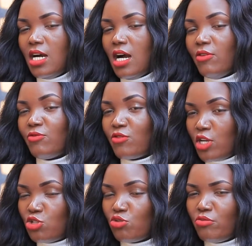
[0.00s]
a
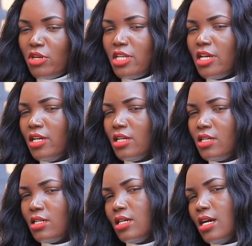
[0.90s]
friend to many,
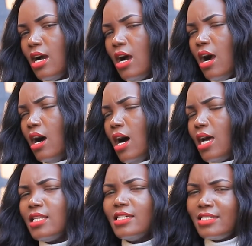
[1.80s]
a
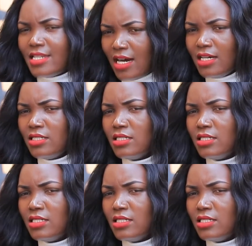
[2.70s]
leader.